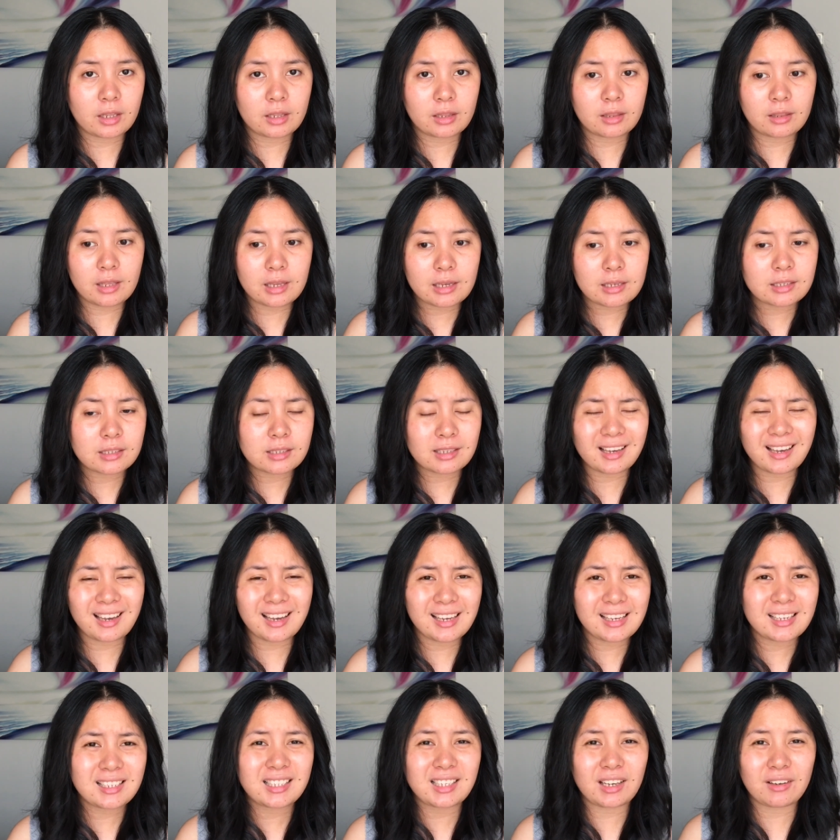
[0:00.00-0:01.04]
This
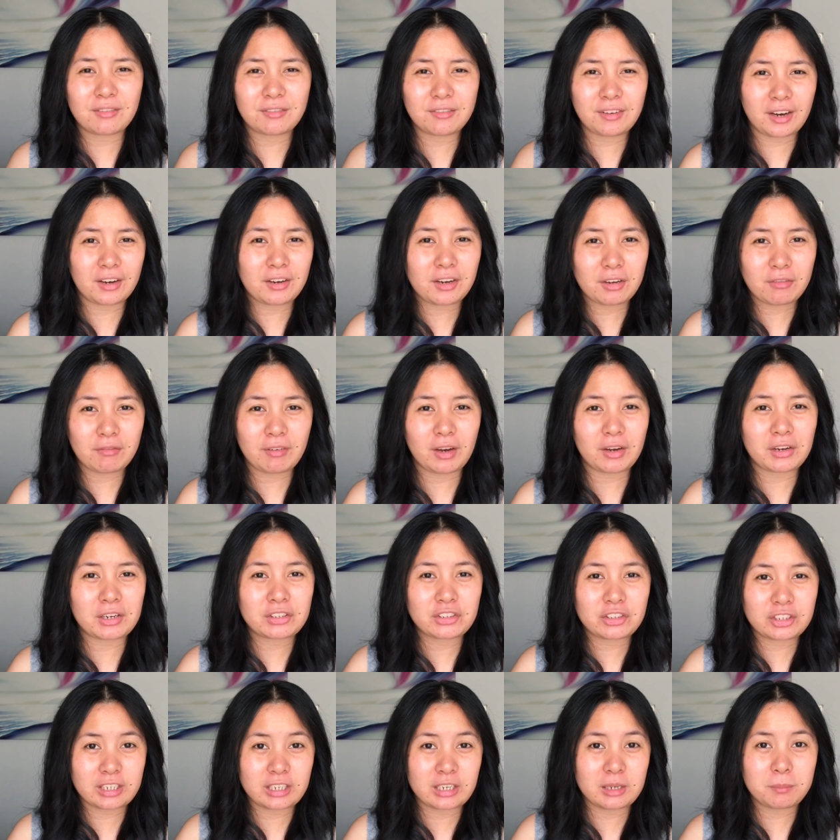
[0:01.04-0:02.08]
is a very
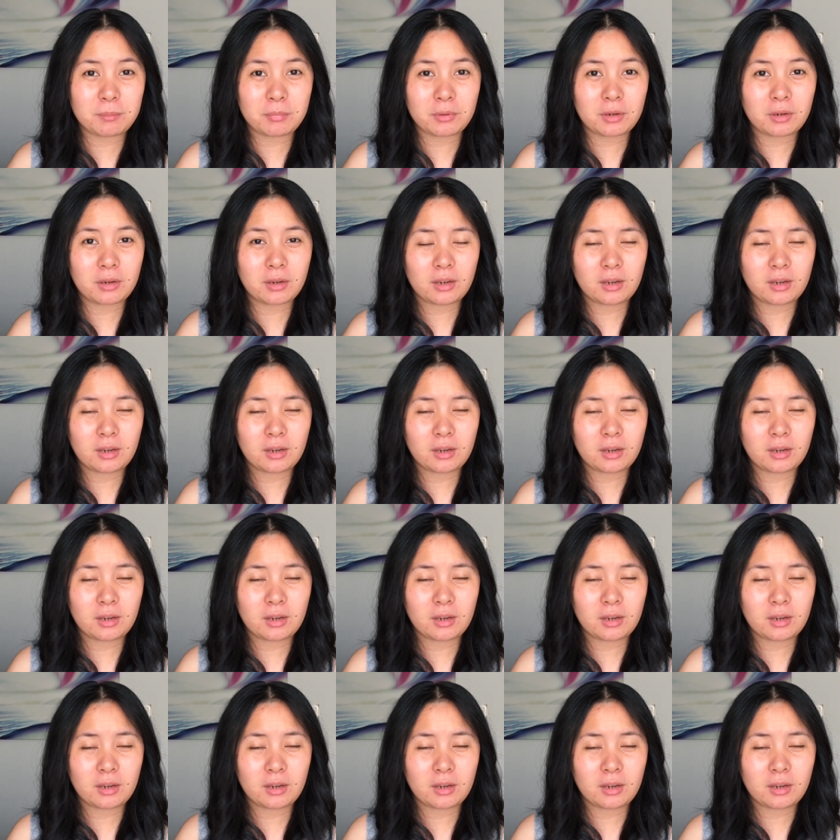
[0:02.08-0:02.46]
cheap